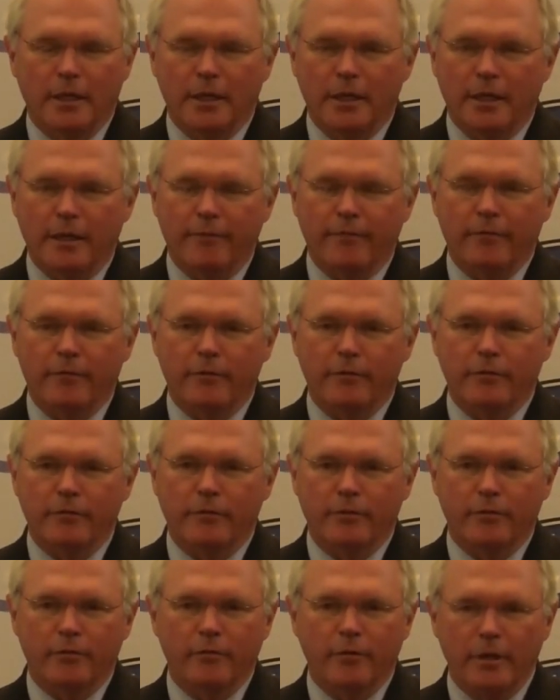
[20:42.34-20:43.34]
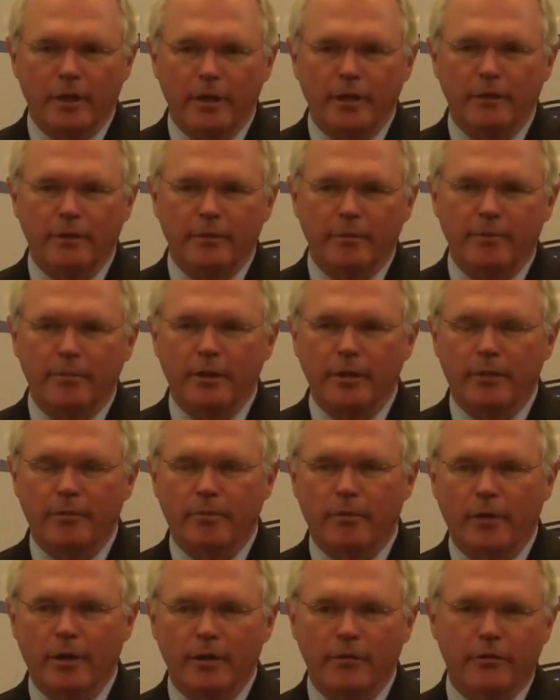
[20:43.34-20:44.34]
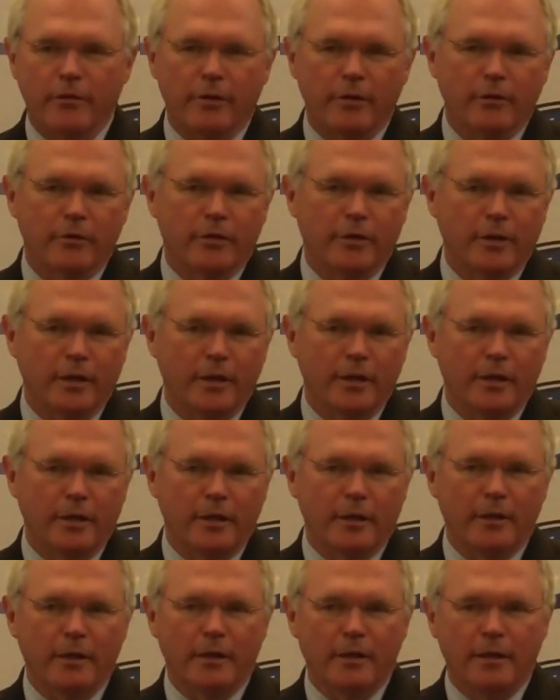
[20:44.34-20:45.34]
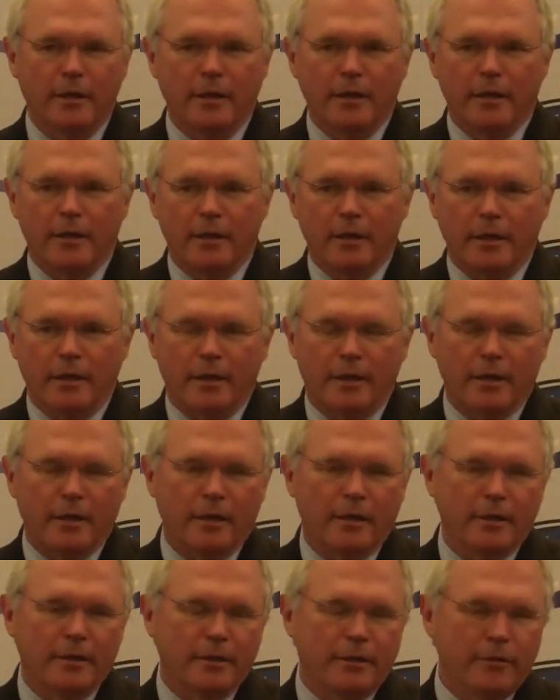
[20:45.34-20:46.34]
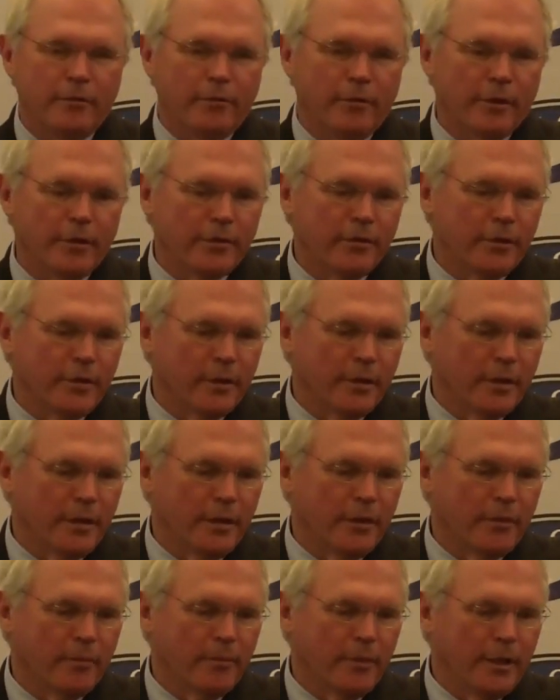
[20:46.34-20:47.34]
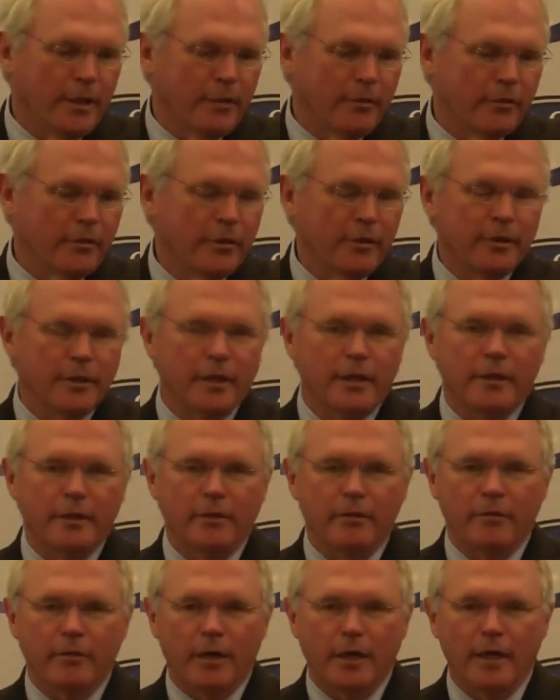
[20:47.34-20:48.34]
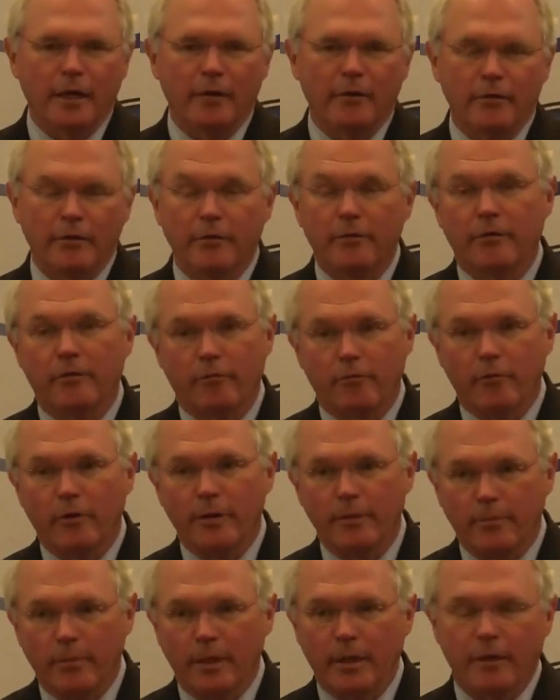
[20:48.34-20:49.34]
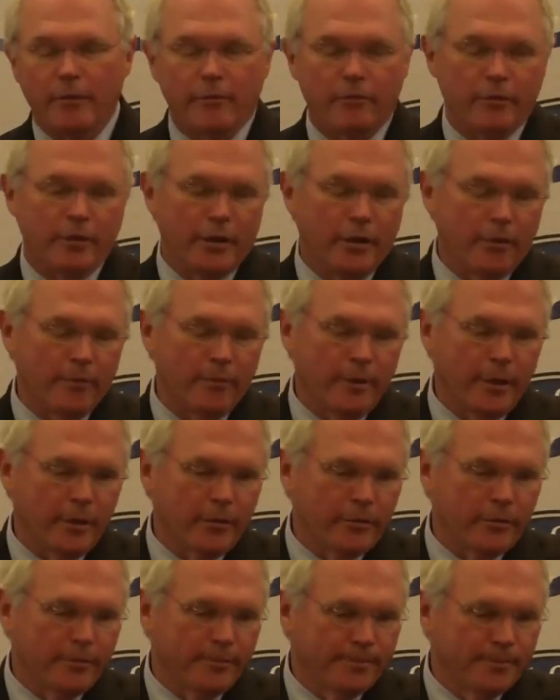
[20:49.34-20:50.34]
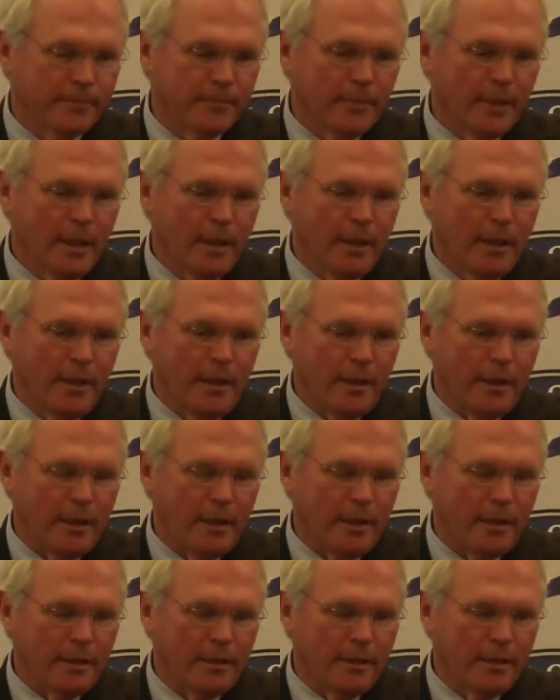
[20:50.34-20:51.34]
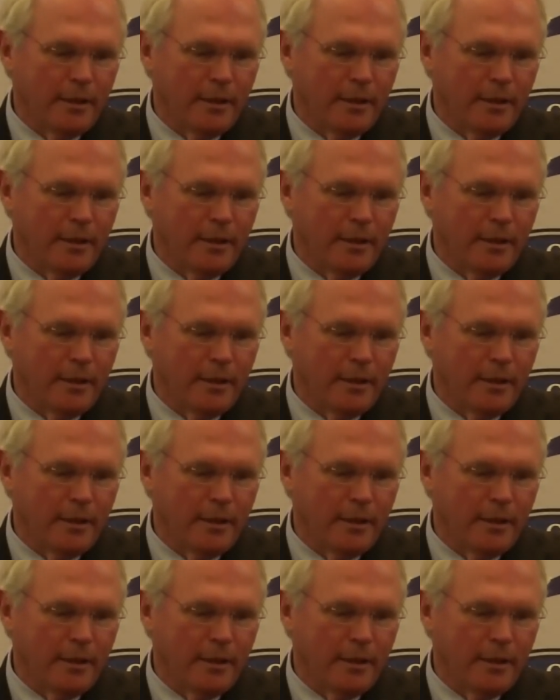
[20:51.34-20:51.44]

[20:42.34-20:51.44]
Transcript: effort to create a peace process in a U.S. Air Base in Dayton, Ohio, known as Wright-Patterson Air Base. And